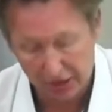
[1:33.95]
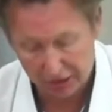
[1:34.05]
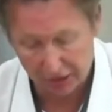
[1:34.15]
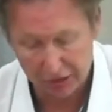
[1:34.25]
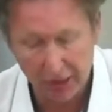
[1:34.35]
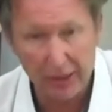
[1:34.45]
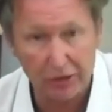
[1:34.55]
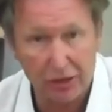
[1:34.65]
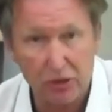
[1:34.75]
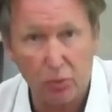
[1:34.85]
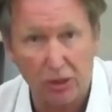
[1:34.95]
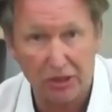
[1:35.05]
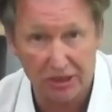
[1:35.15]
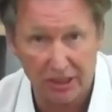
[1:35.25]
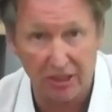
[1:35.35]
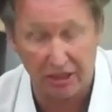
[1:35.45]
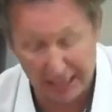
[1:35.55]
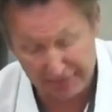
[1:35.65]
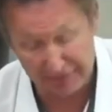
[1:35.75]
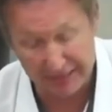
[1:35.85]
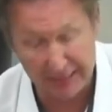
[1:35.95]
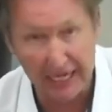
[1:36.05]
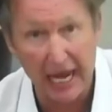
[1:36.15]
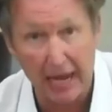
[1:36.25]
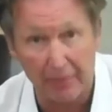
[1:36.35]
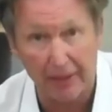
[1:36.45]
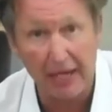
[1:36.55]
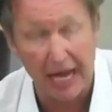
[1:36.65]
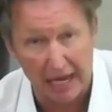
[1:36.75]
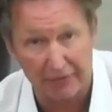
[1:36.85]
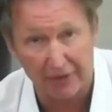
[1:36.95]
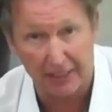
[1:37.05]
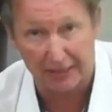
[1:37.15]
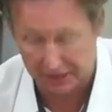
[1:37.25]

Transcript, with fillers: So I'll show you just what's still left in the carpet after their